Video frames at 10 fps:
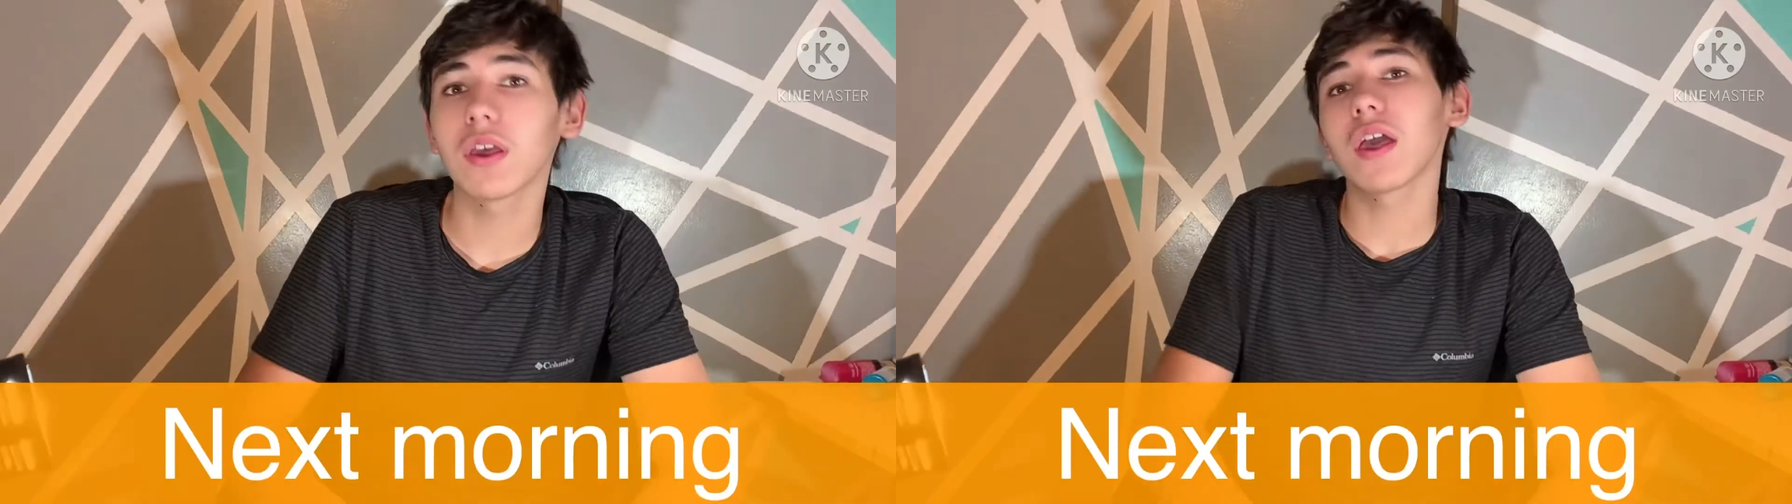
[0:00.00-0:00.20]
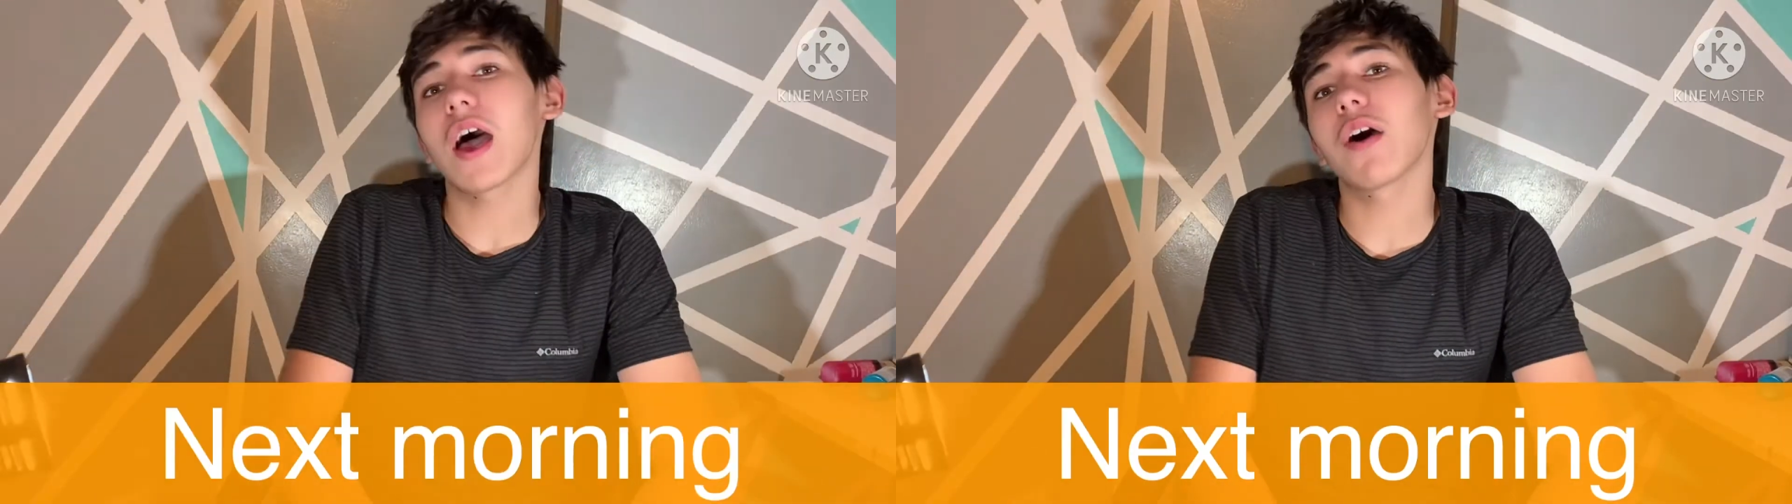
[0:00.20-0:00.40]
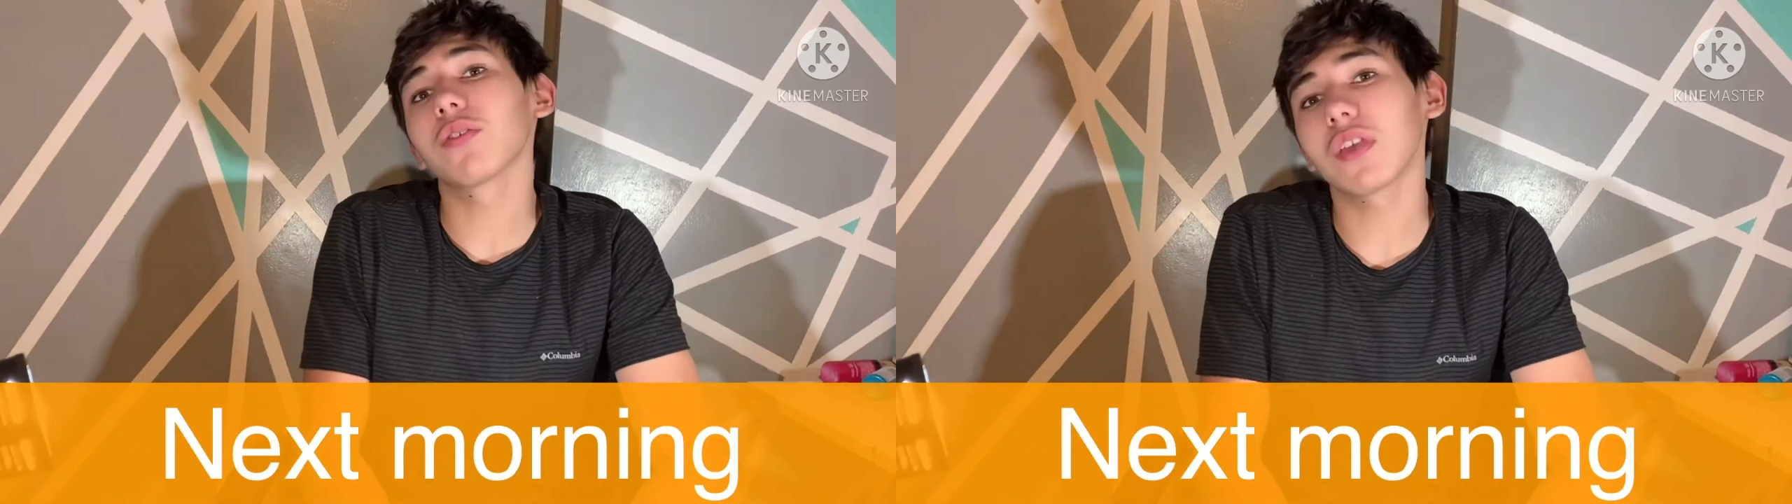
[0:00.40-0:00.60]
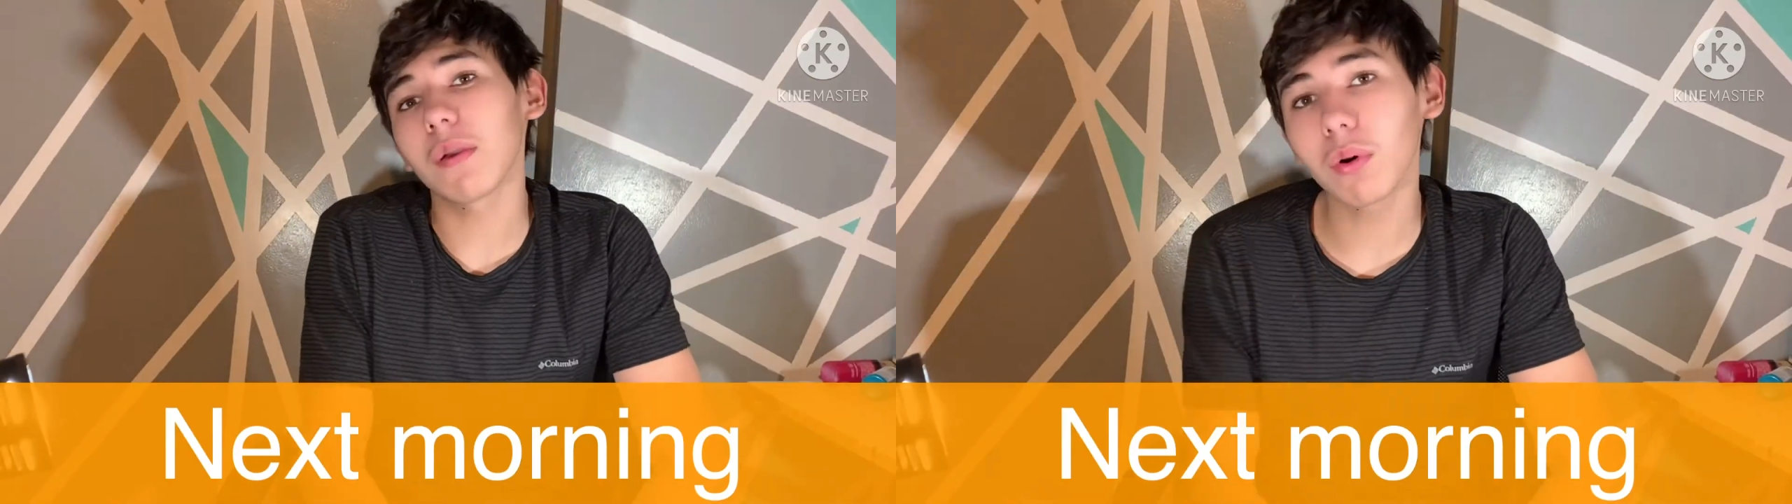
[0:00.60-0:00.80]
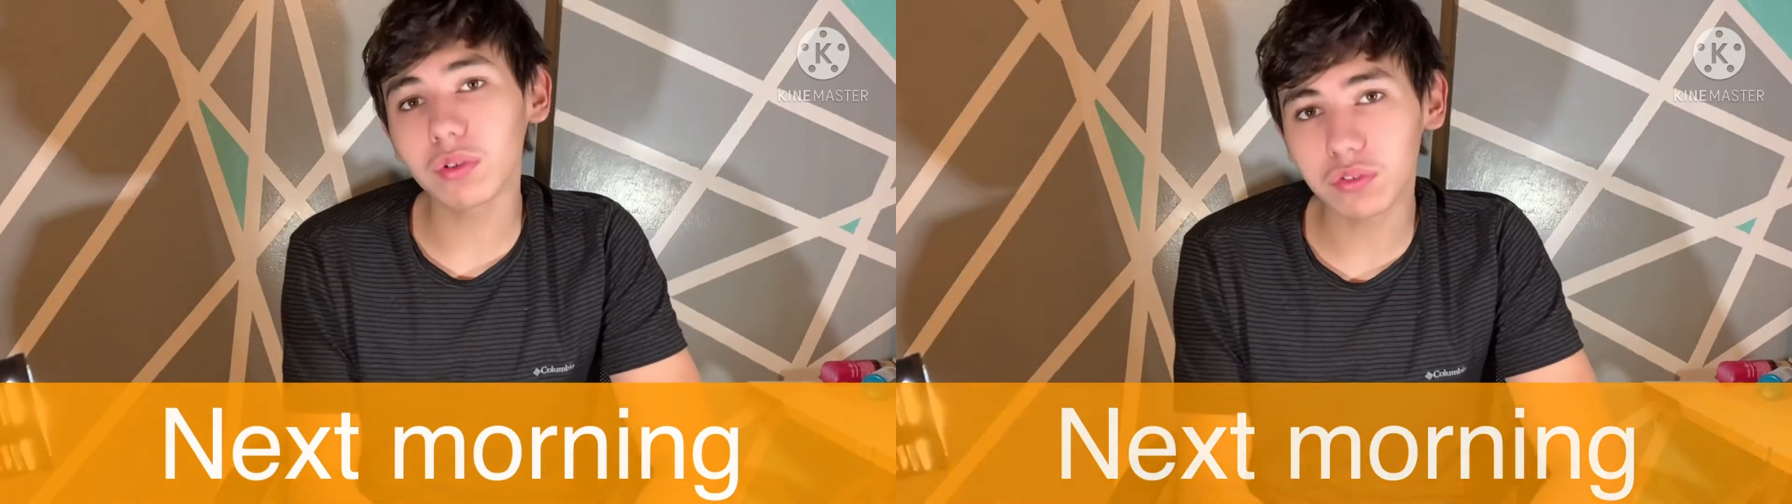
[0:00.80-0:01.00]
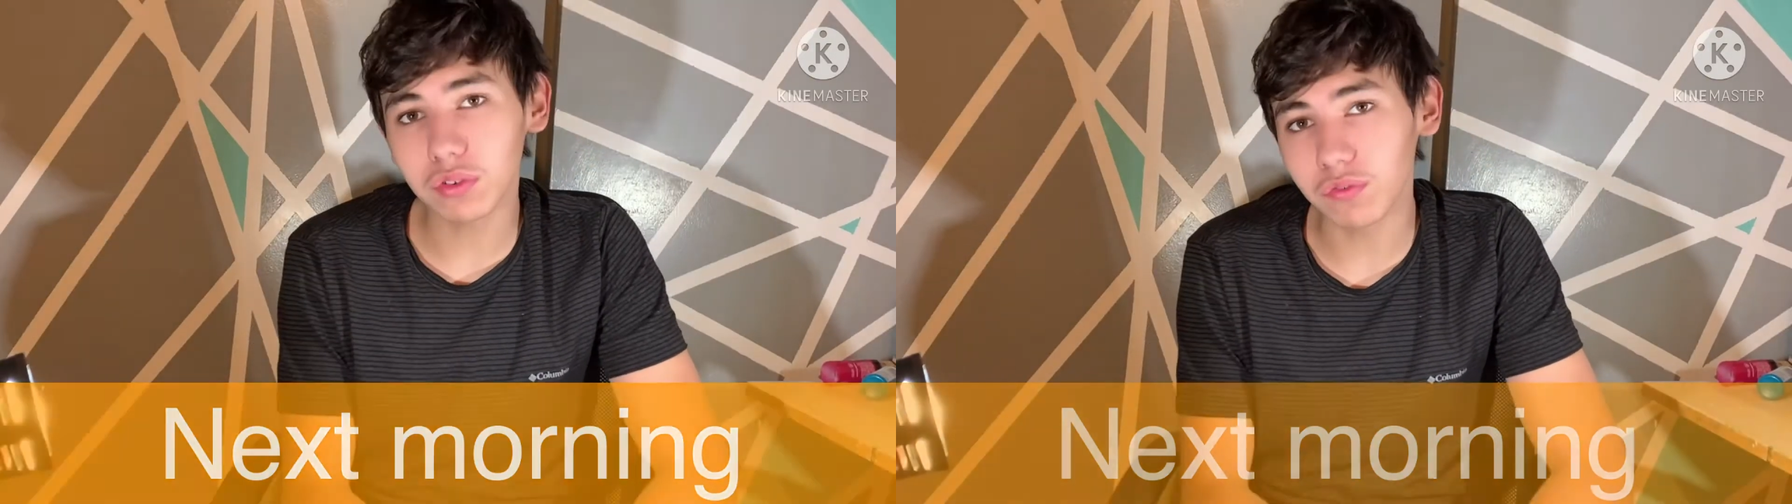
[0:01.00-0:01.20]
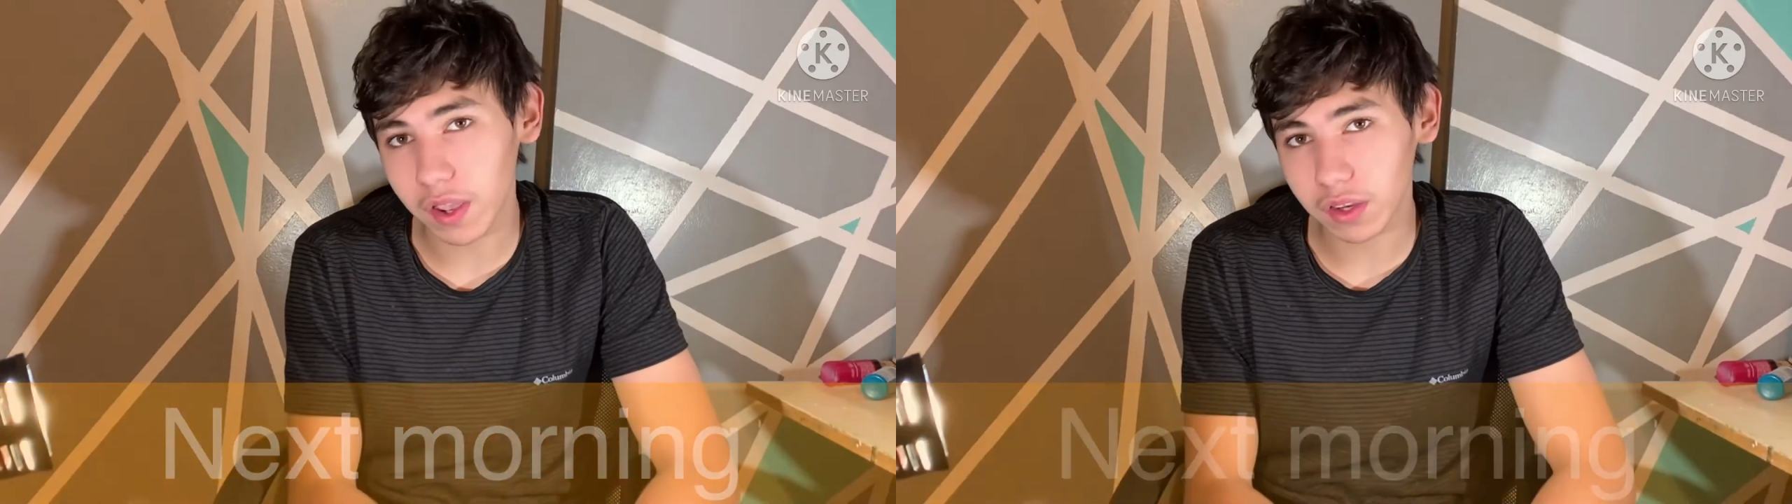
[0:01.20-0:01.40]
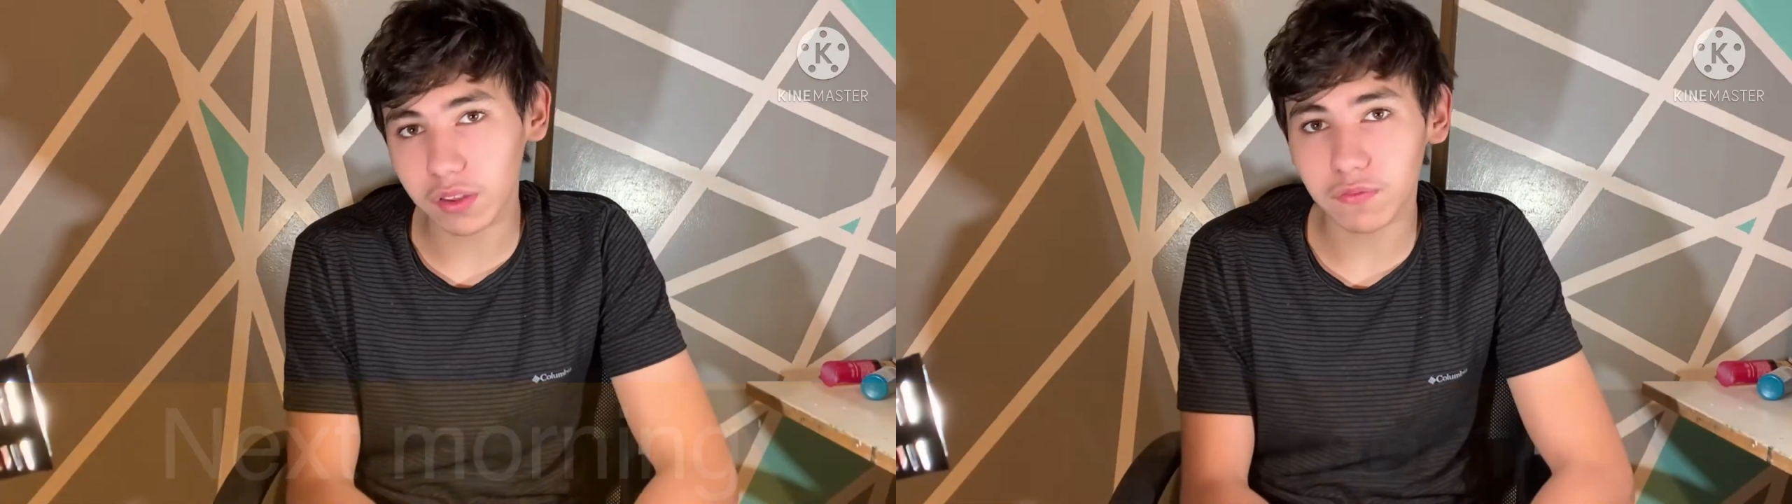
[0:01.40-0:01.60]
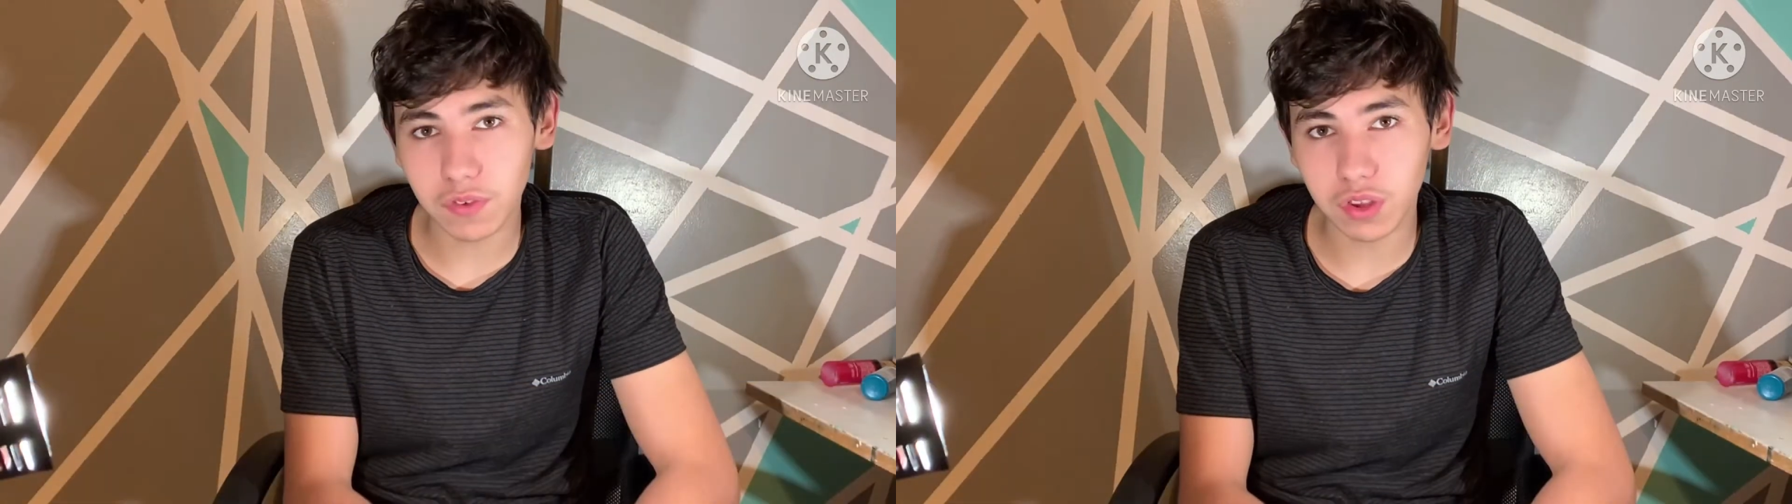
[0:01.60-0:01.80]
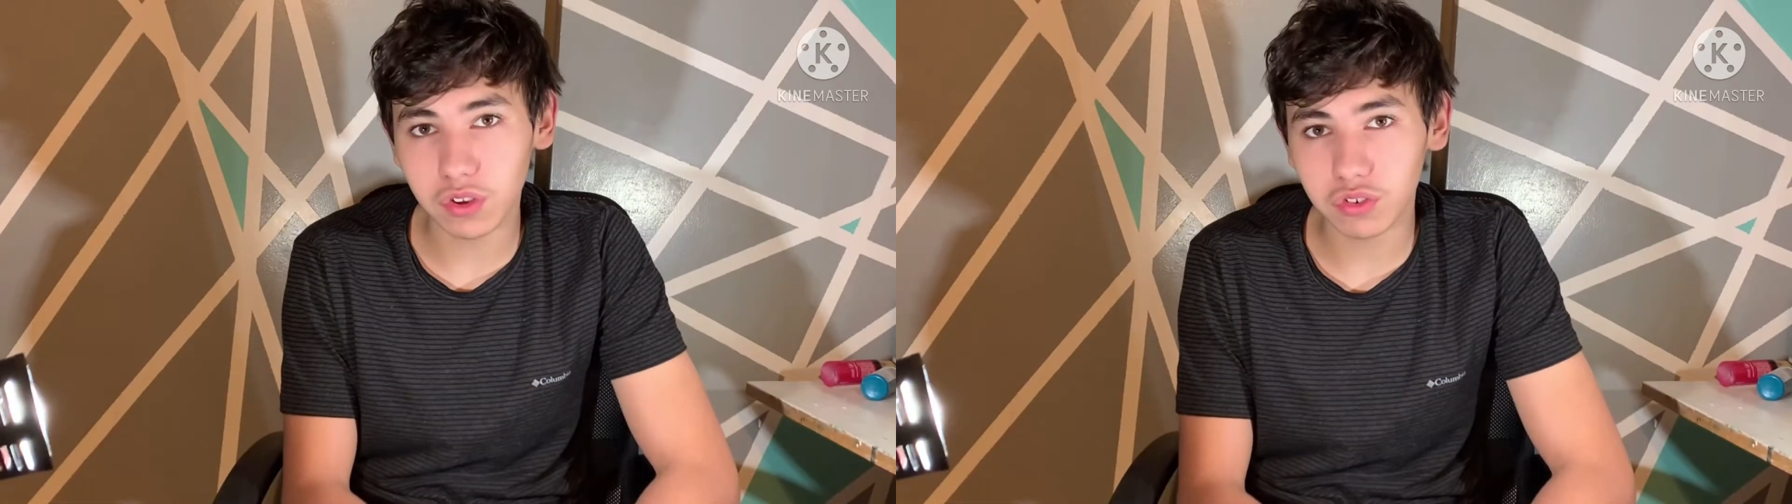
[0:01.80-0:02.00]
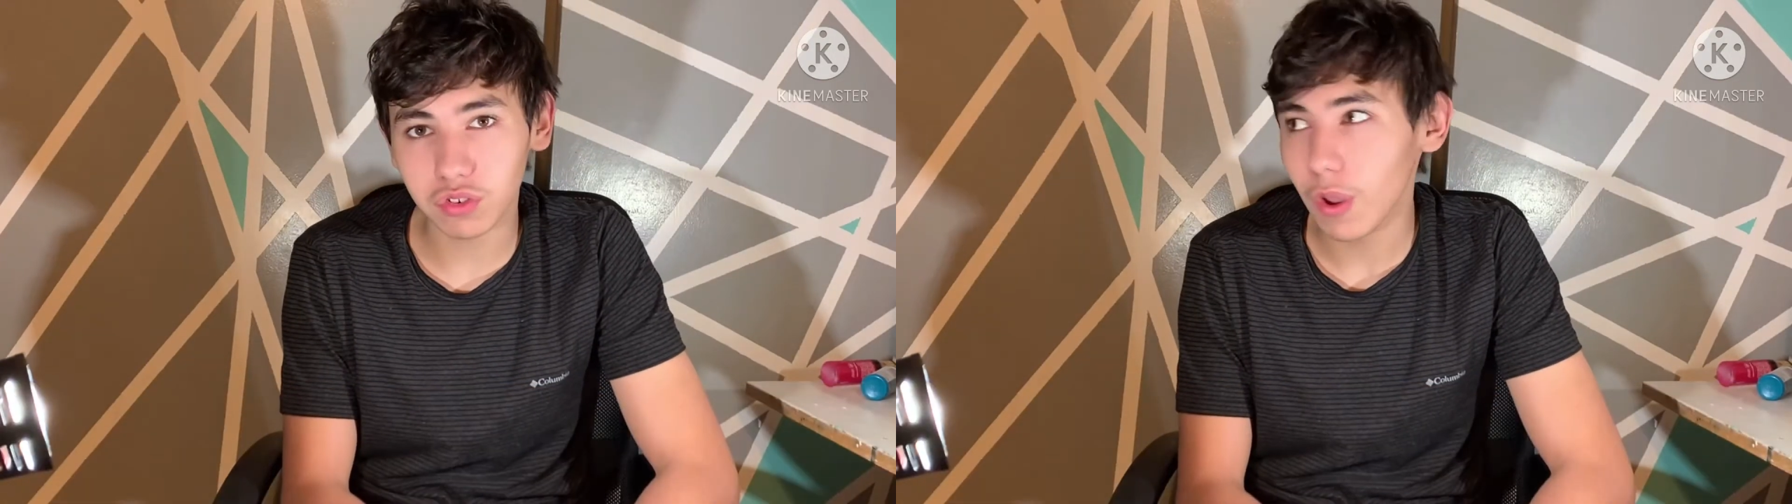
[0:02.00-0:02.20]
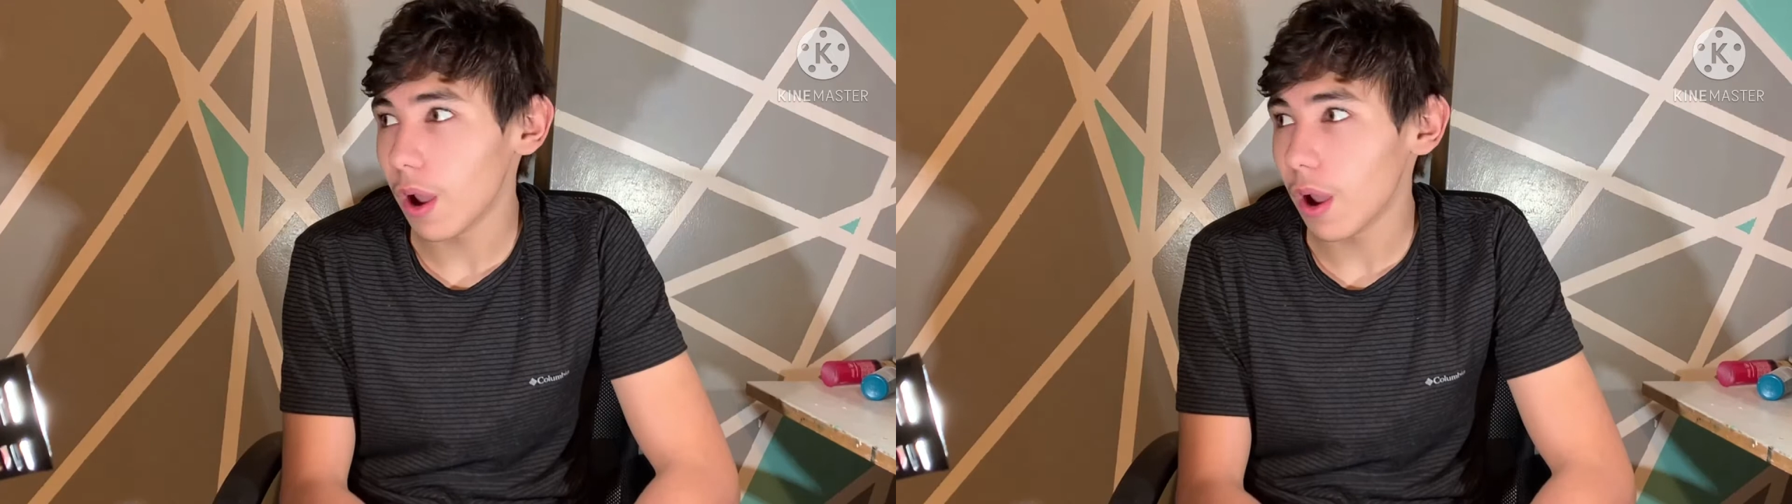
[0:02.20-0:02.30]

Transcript: I was able to finally finish